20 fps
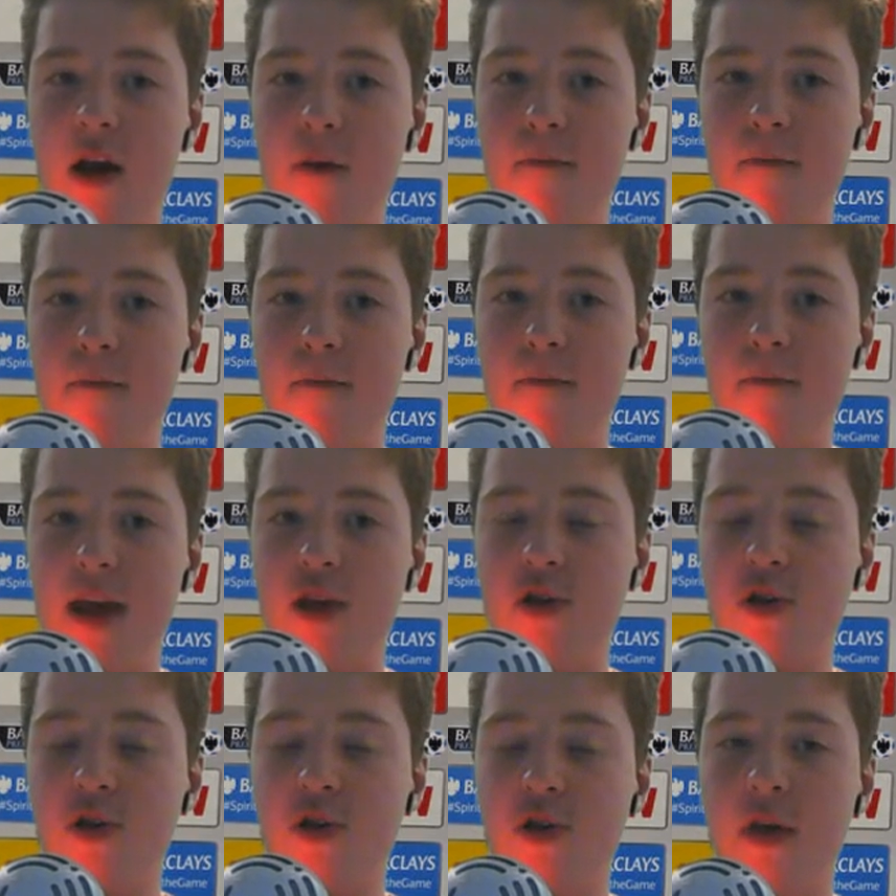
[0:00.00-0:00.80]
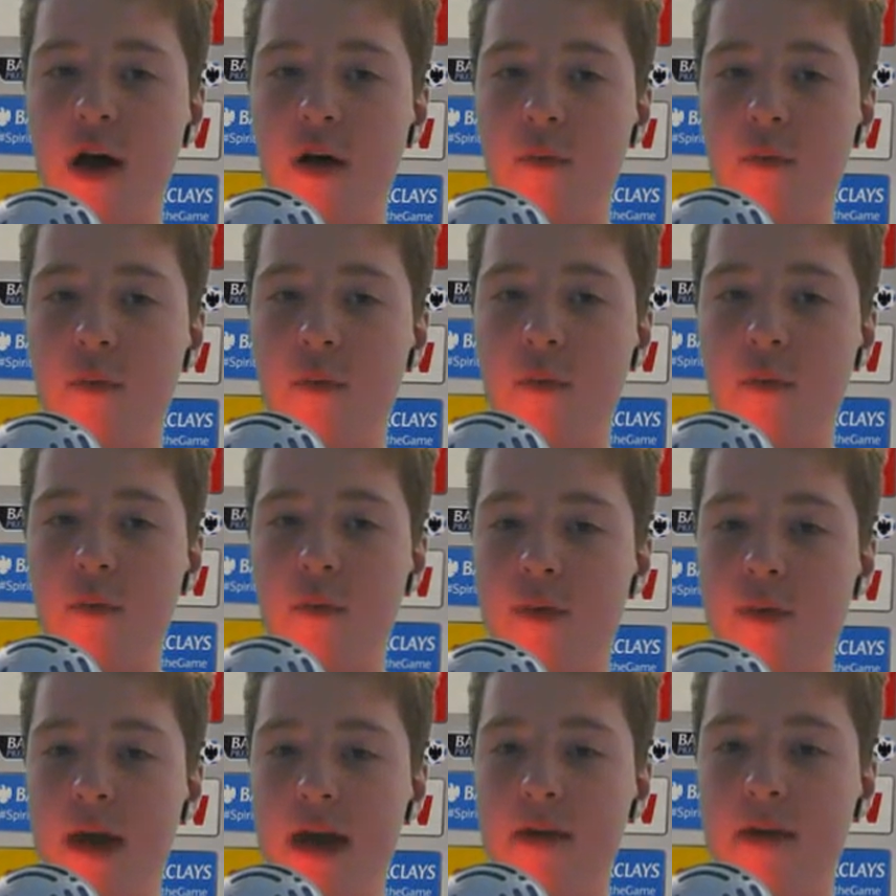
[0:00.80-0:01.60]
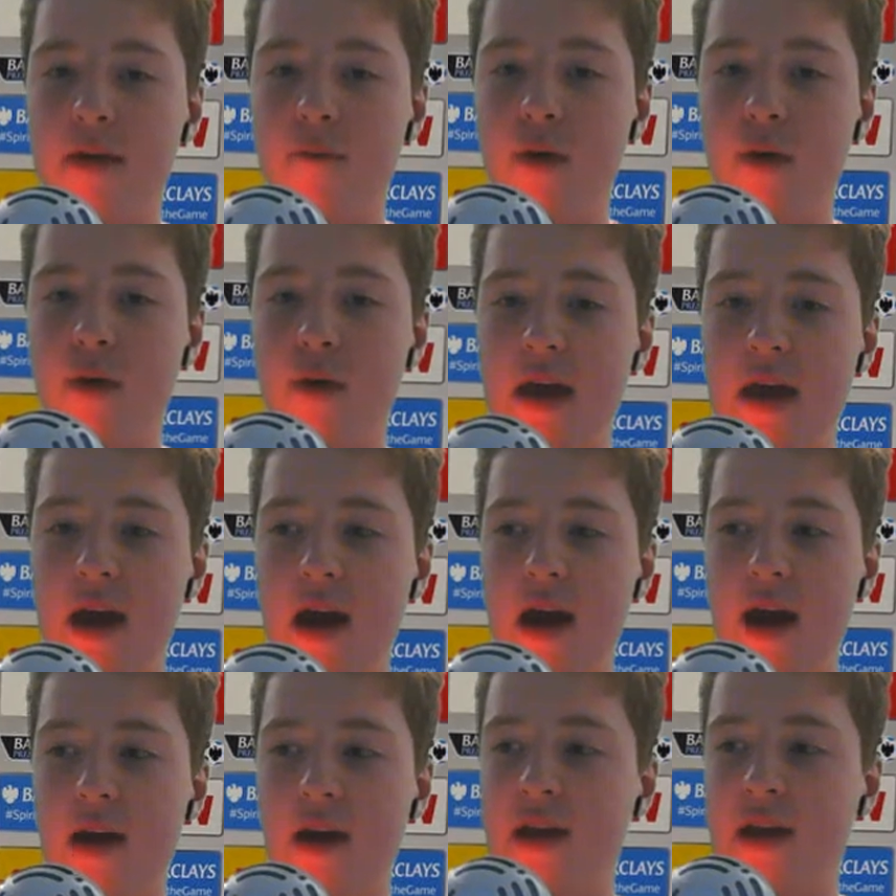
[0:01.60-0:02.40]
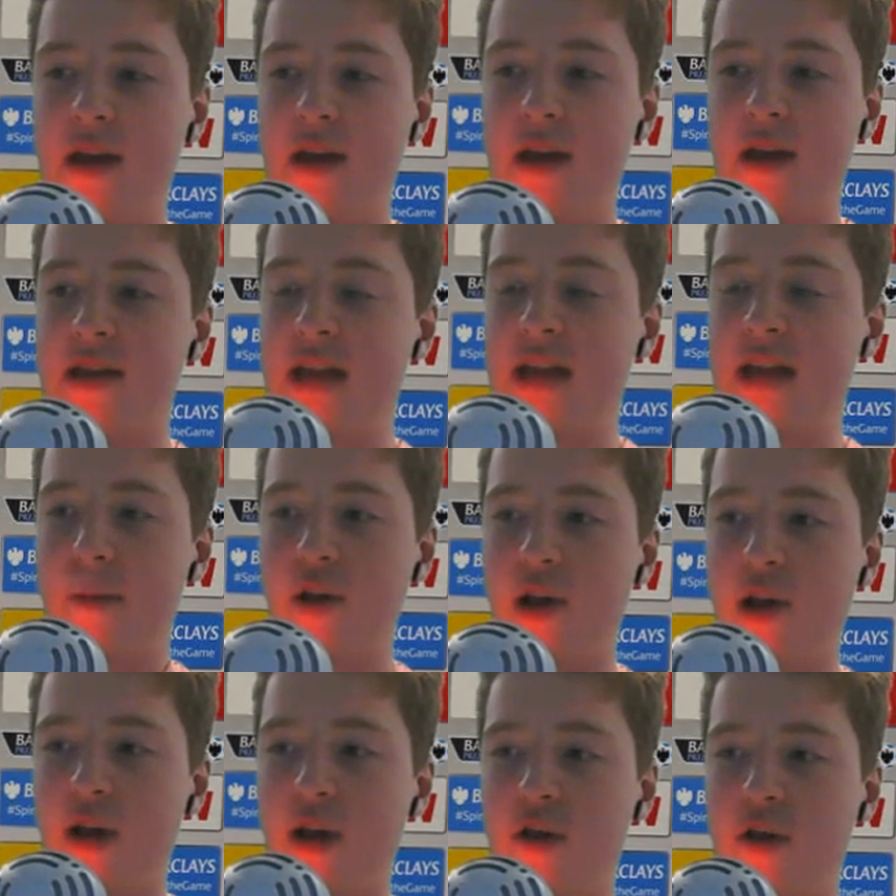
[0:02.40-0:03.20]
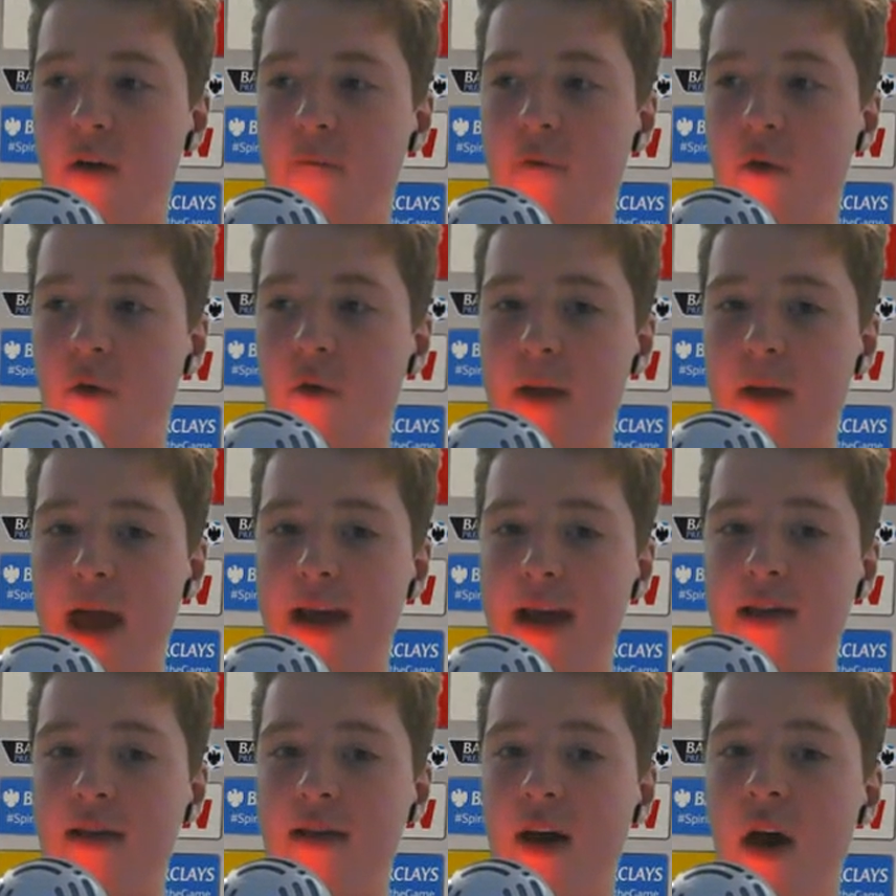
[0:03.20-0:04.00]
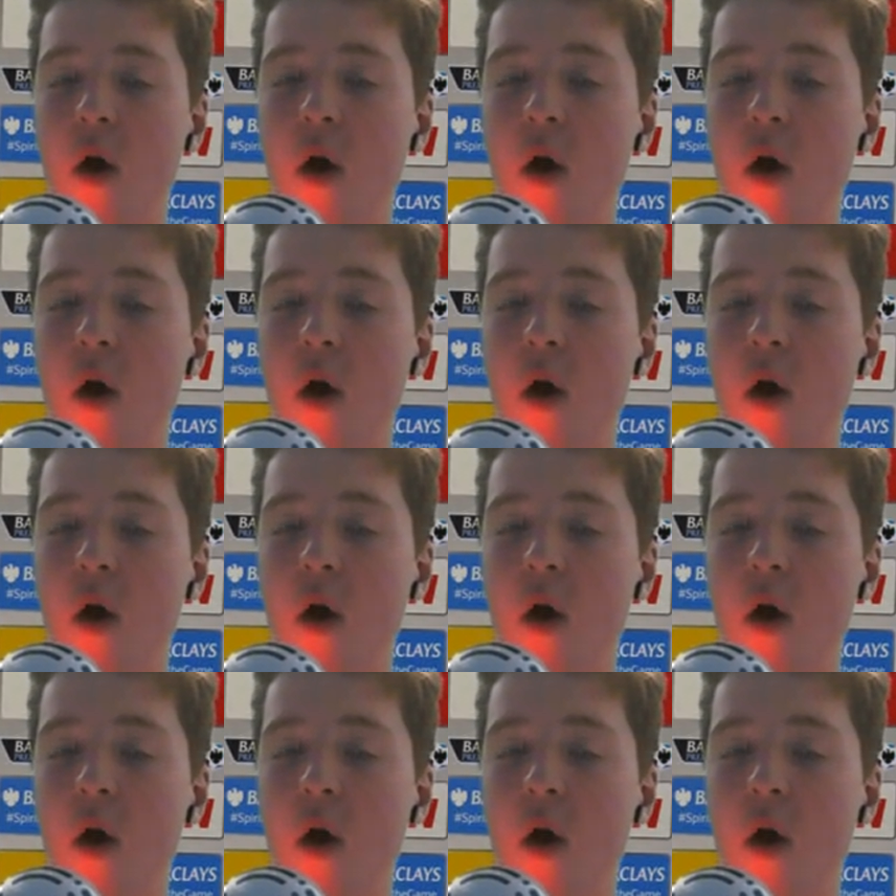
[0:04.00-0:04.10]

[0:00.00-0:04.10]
make sure that we establish our top four place.